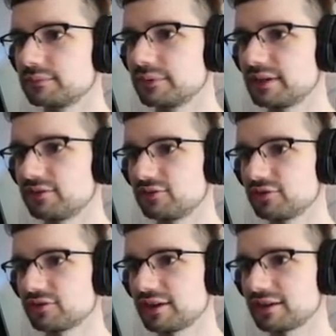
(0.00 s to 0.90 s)
But it's
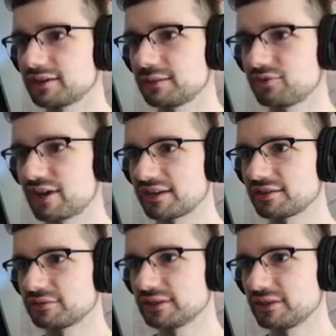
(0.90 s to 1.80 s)
just like,
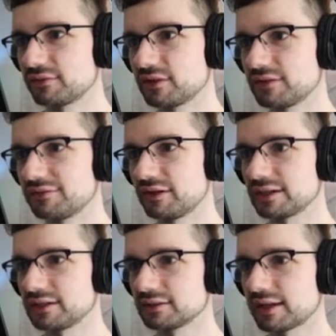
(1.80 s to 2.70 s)
objectively, it's very
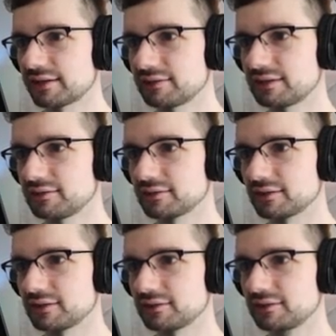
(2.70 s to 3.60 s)
funny. A lot of things
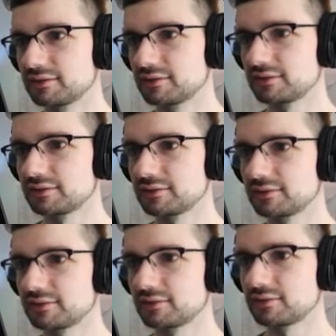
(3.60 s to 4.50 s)
are
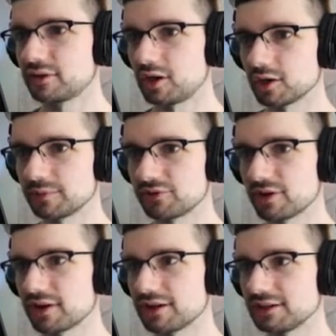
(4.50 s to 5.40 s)

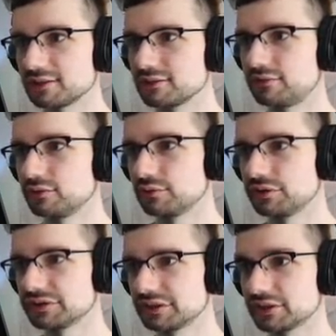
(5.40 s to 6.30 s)
arbitrary if you
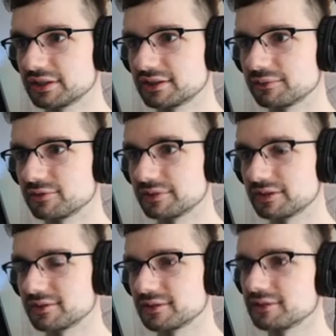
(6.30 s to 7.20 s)
really look at them from a
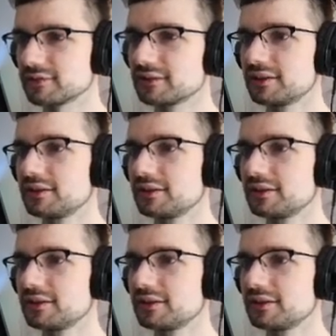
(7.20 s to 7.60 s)
distance.